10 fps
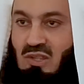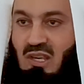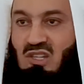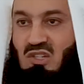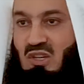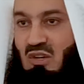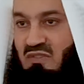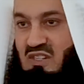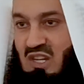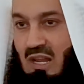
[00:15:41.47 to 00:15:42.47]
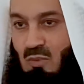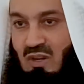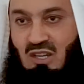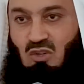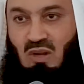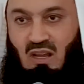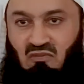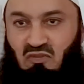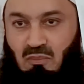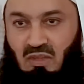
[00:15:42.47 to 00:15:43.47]
the history of Islam? What did you
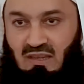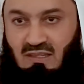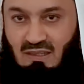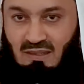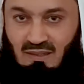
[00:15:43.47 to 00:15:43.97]
learn from that?